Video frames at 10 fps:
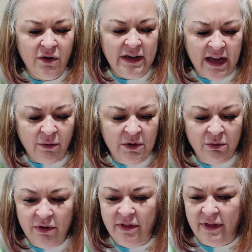Yeah, we
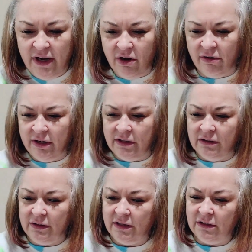were there
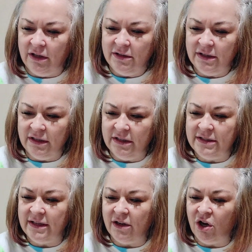in London, and it's
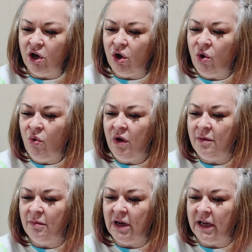like, oh
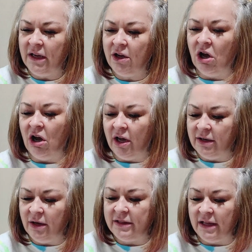my God.
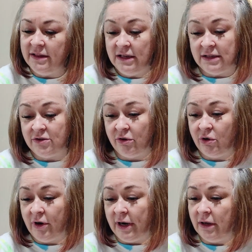I think I started
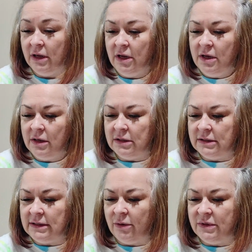crying
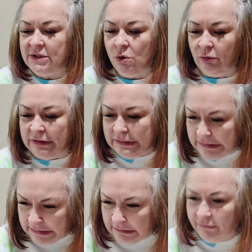because I was so relieved.